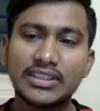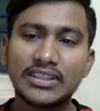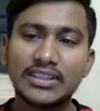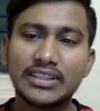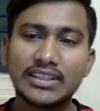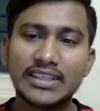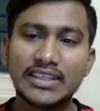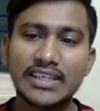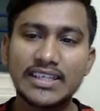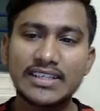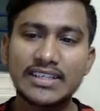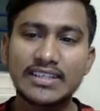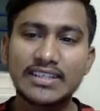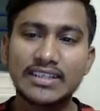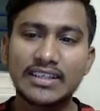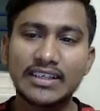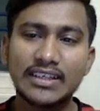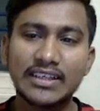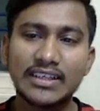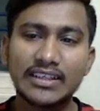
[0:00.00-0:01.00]
Yes,
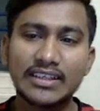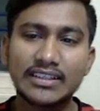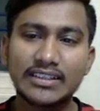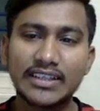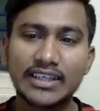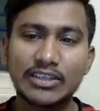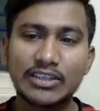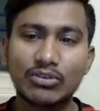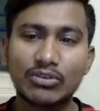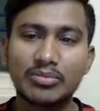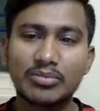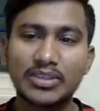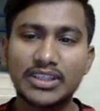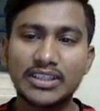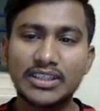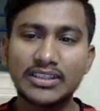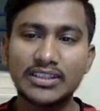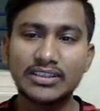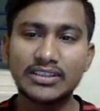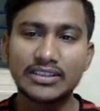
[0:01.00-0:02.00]
that will be the
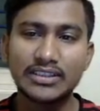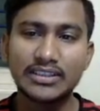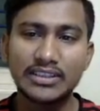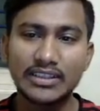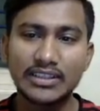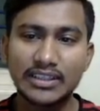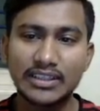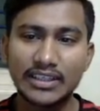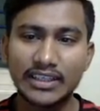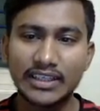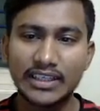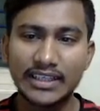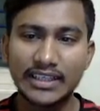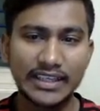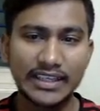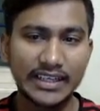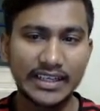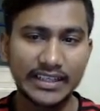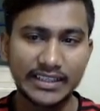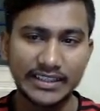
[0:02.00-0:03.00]
area
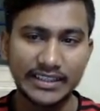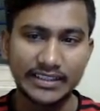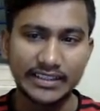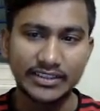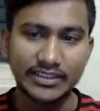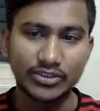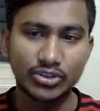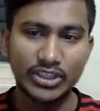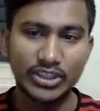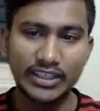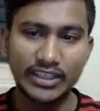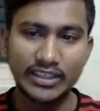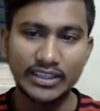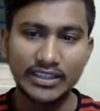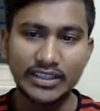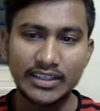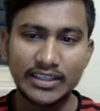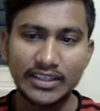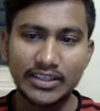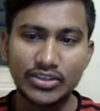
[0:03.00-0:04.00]
here. Okay.
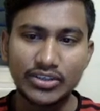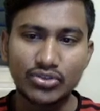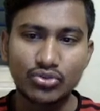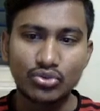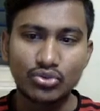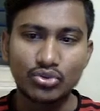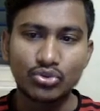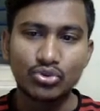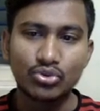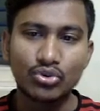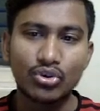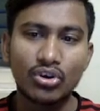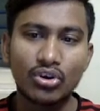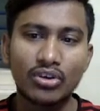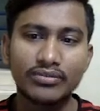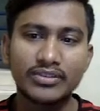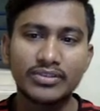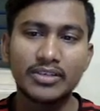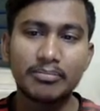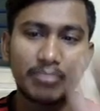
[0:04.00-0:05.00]
So of
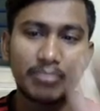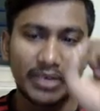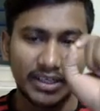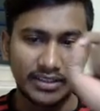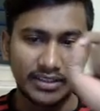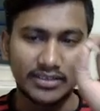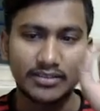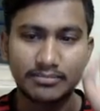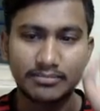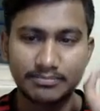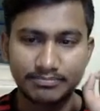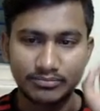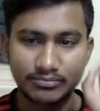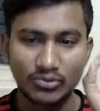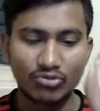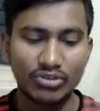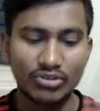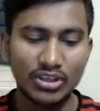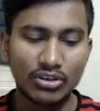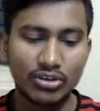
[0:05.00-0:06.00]
the path,
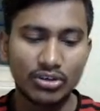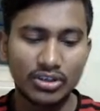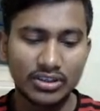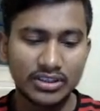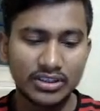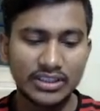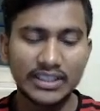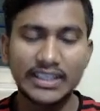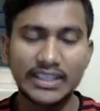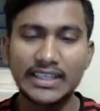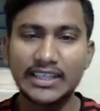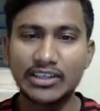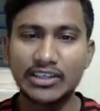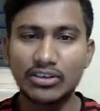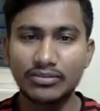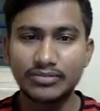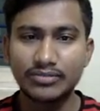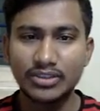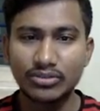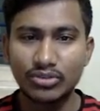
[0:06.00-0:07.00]
we got the area
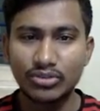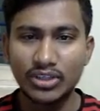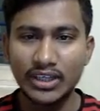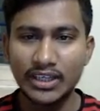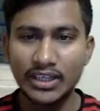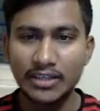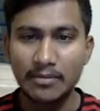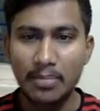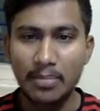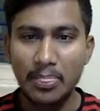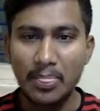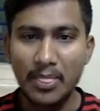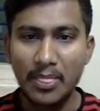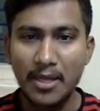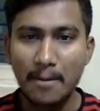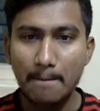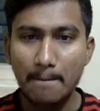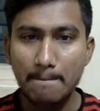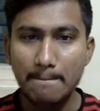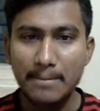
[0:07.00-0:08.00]
of the what?
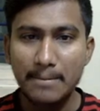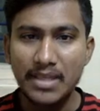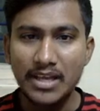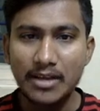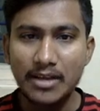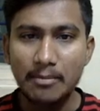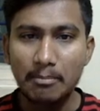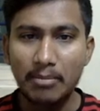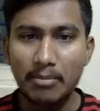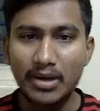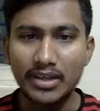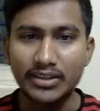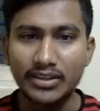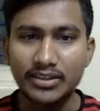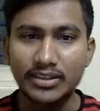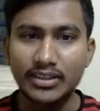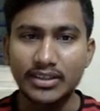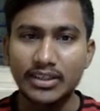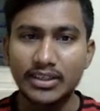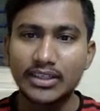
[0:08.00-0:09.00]
Path.
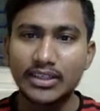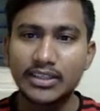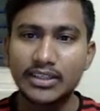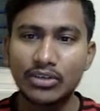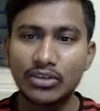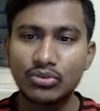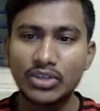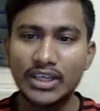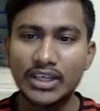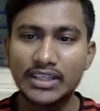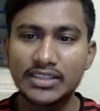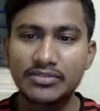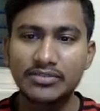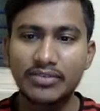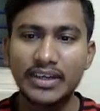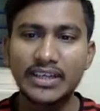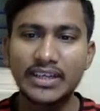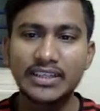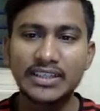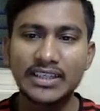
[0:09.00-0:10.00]
Now let's
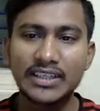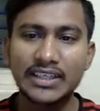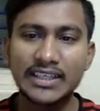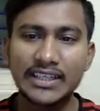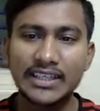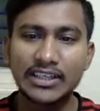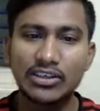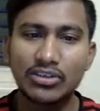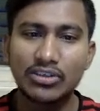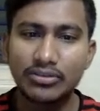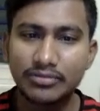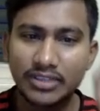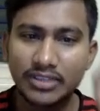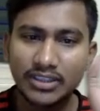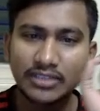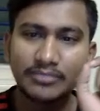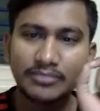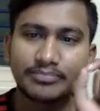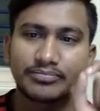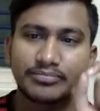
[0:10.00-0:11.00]
find the area of
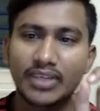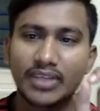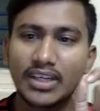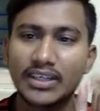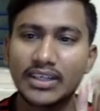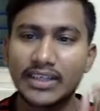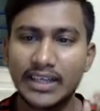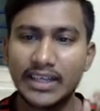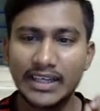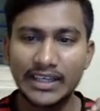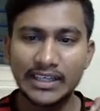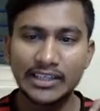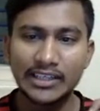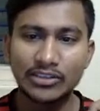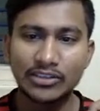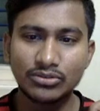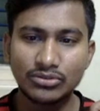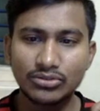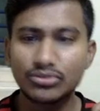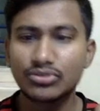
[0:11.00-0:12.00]
the tile now.
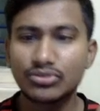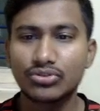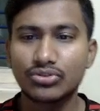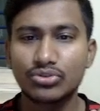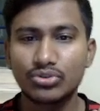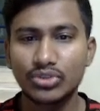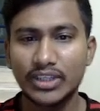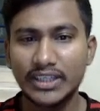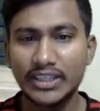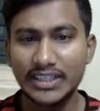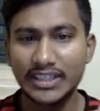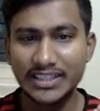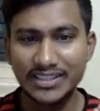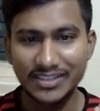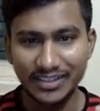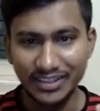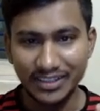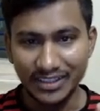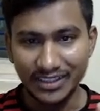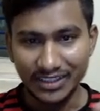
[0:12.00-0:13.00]
So that is,
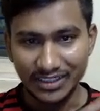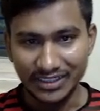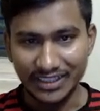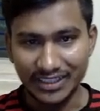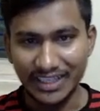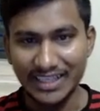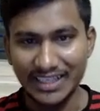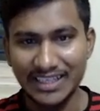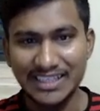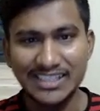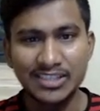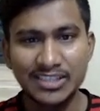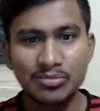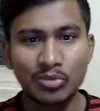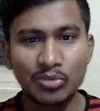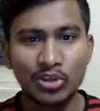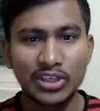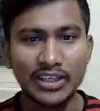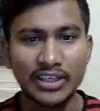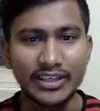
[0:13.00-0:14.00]
tile is
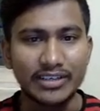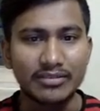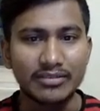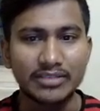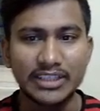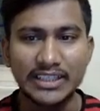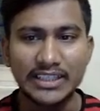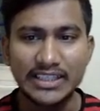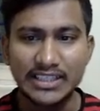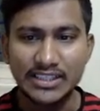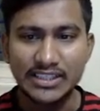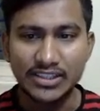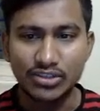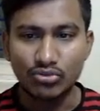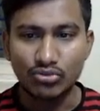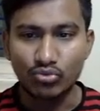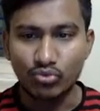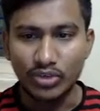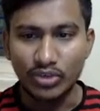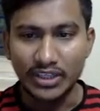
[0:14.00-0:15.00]
smaller, that is
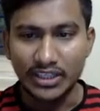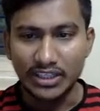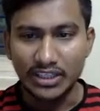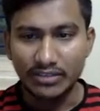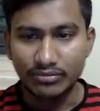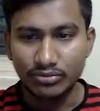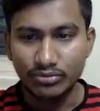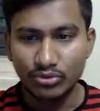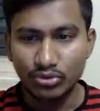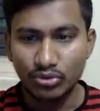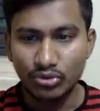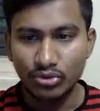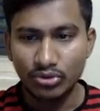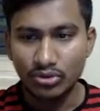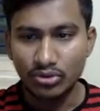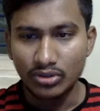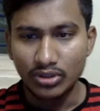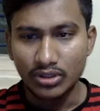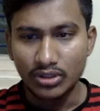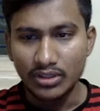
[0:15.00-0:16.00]
24
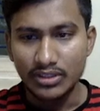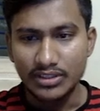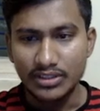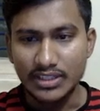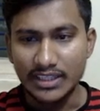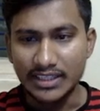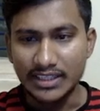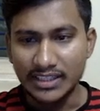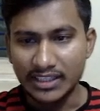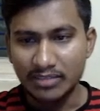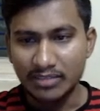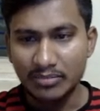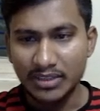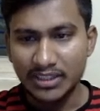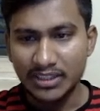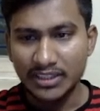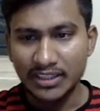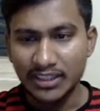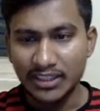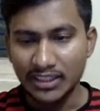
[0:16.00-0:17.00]

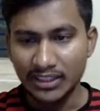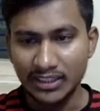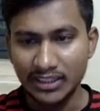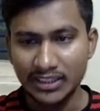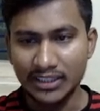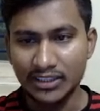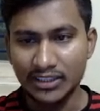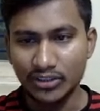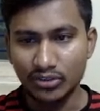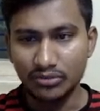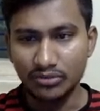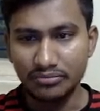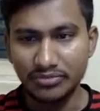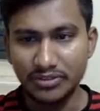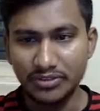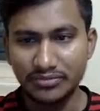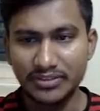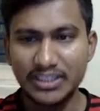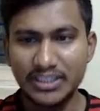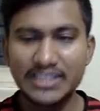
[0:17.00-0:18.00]
centimeter into
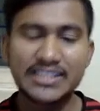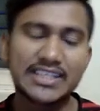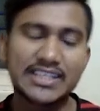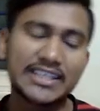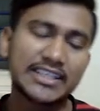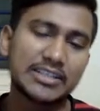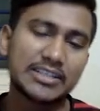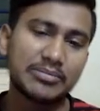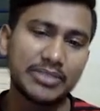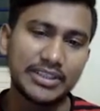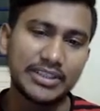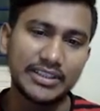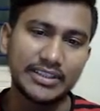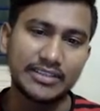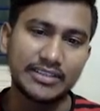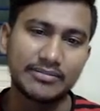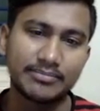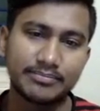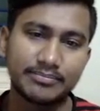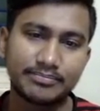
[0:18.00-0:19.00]
15 centimeter,
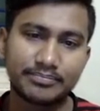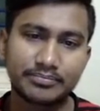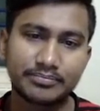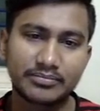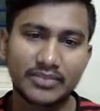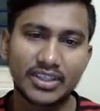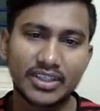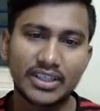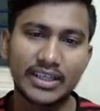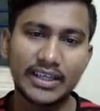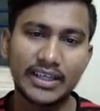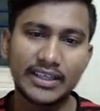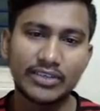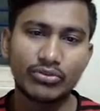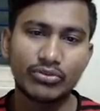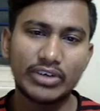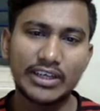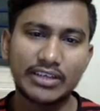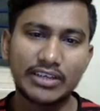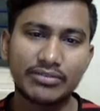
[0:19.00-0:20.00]
right?
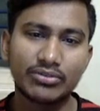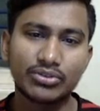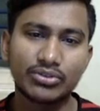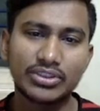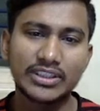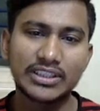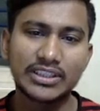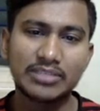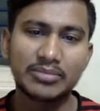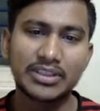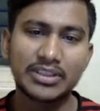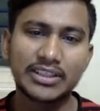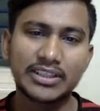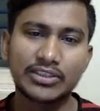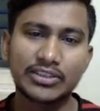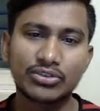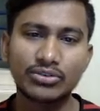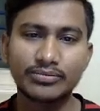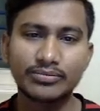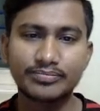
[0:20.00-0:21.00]
24 centimeter into